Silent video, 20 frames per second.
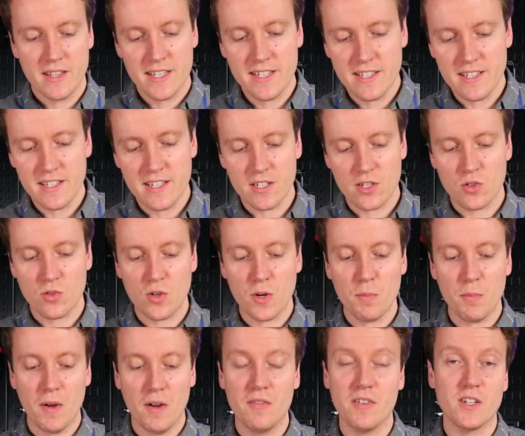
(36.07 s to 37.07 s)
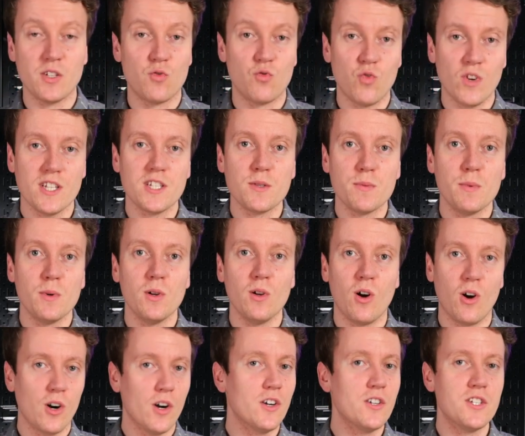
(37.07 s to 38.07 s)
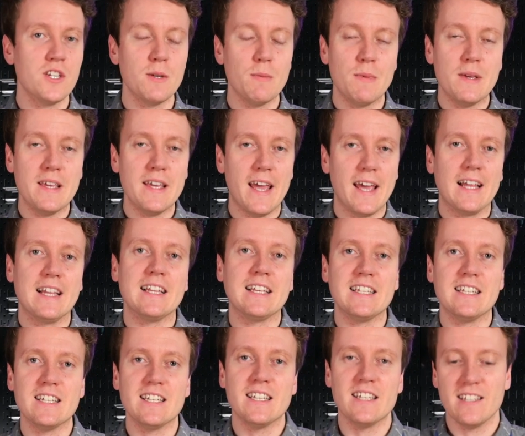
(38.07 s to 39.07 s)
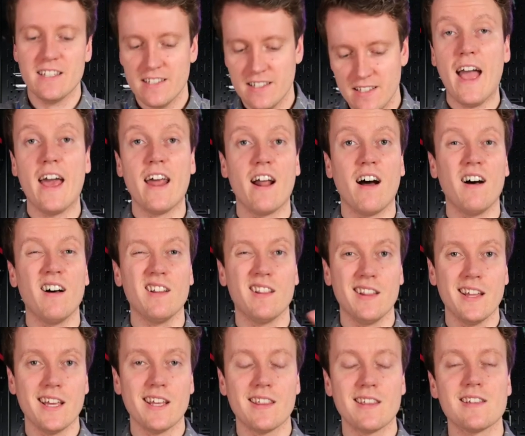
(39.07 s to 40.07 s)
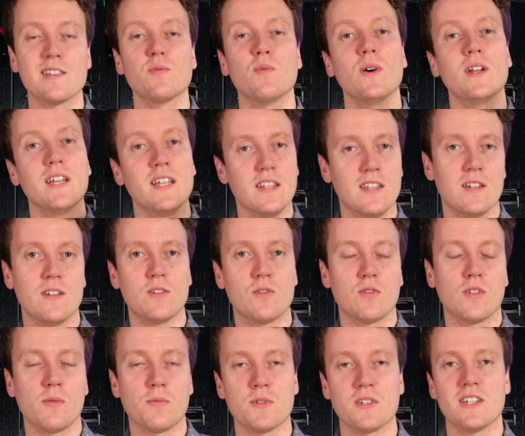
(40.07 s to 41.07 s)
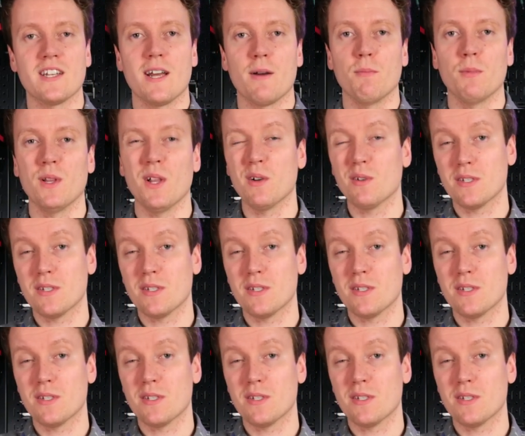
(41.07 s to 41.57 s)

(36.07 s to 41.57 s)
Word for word: This is a strip of addressable R G B L E Ds, and I'll link this one in the description down below